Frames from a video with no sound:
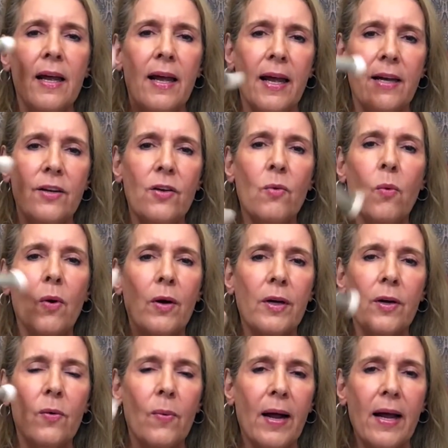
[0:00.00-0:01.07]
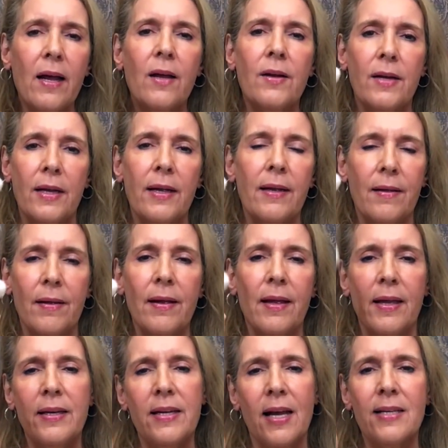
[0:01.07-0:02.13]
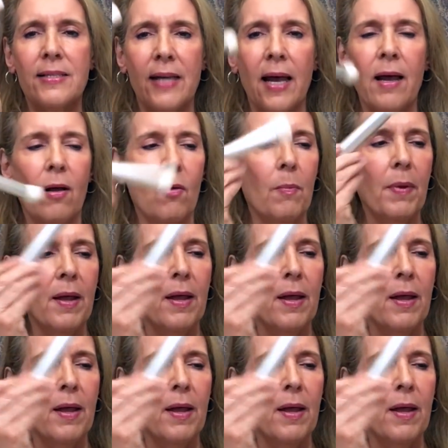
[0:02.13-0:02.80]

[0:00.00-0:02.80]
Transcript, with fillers: and you work it around, it does help.